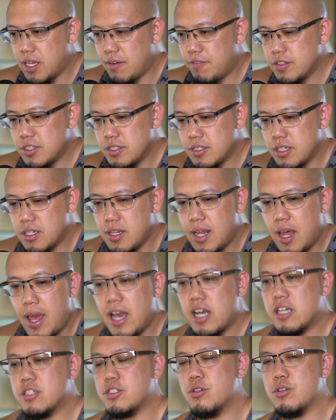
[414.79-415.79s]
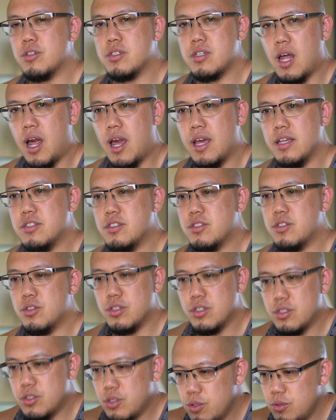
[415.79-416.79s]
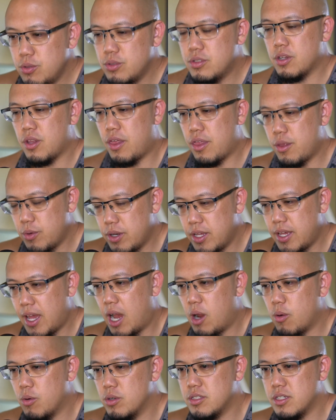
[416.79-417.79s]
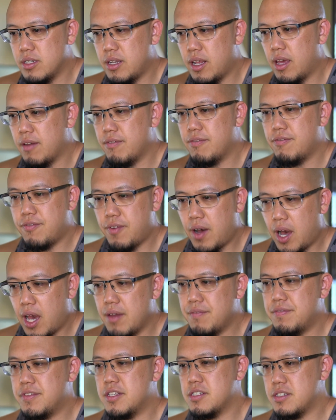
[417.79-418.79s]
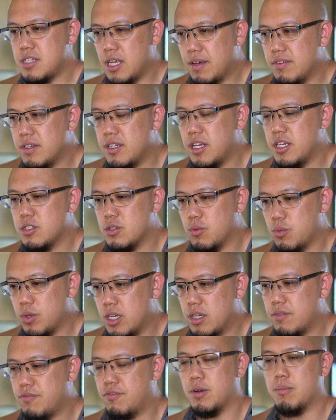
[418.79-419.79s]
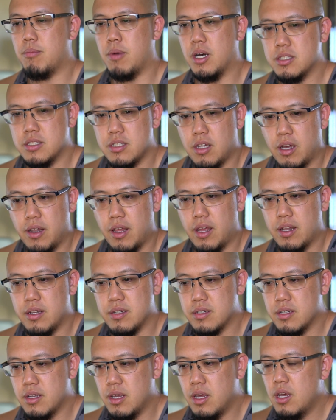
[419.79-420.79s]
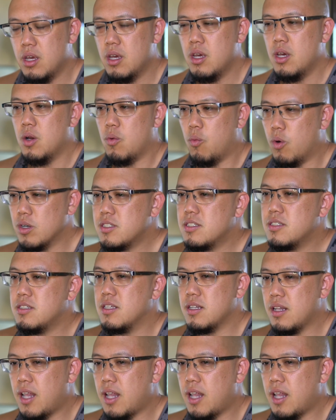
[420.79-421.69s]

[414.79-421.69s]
deficit, exercised 2 to 3 hours a day, 5 to 7 days a week for months on end? What's